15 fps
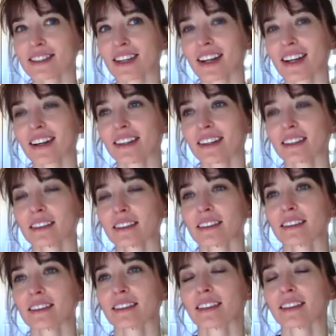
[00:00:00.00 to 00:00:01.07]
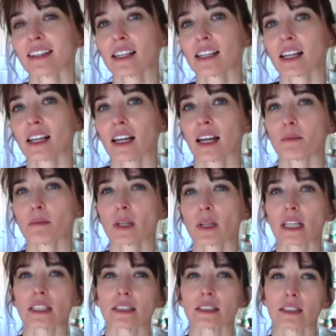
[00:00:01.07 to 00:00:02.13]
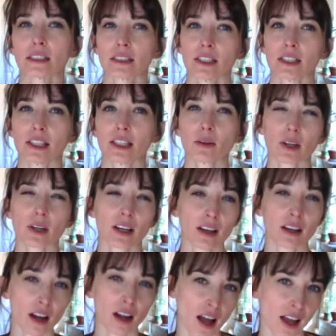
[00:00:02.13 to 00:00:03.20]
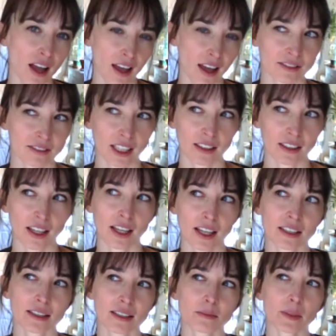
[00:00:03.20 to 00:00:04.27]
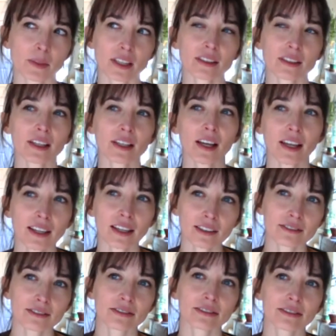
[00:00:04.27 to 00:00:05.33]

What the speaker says: are, I mean, you don't want to not have deadlines, but they're kind of,